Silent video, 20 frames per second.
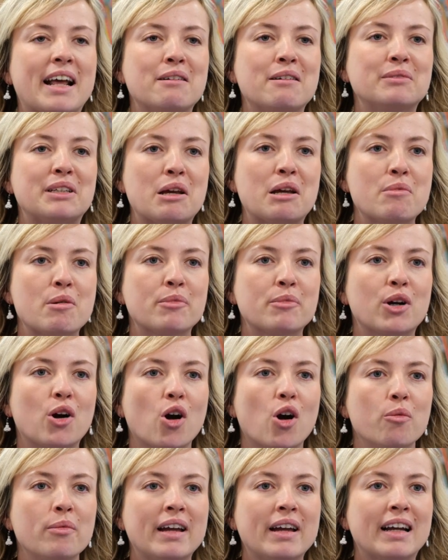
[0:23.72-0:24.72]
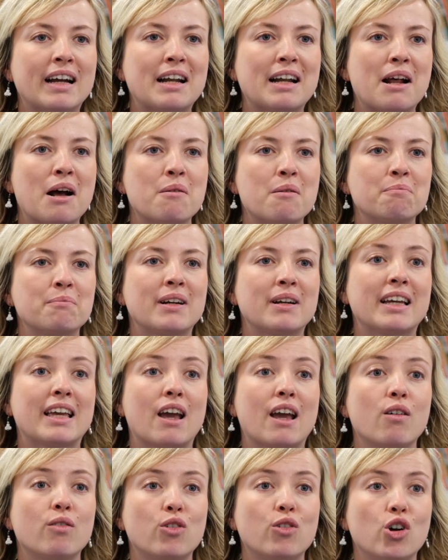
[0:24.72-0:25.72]
name's Amy McCormick and I'm a
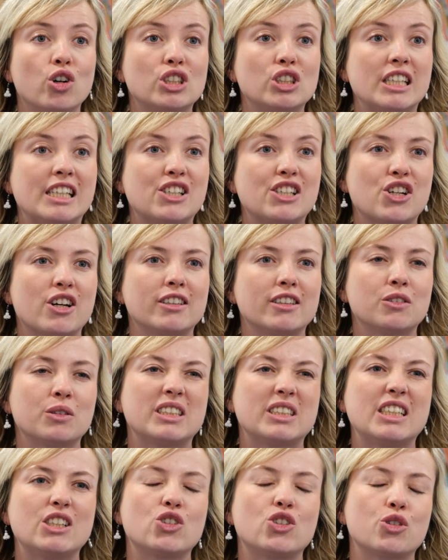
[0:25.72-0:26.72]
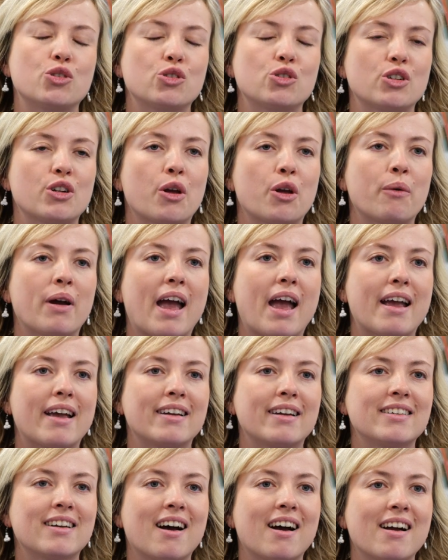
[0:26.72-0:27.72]
Year 4 teacher, so I teach children who are 8
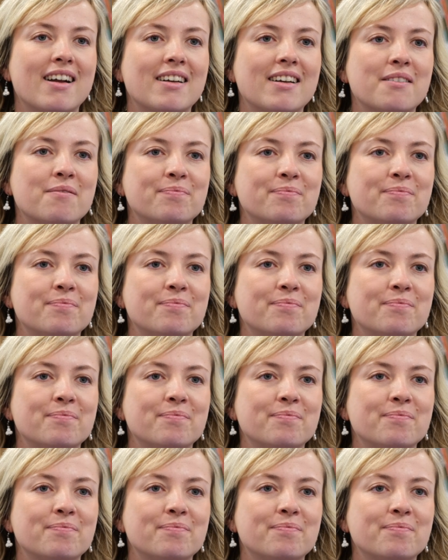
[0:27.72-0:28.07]
and 9.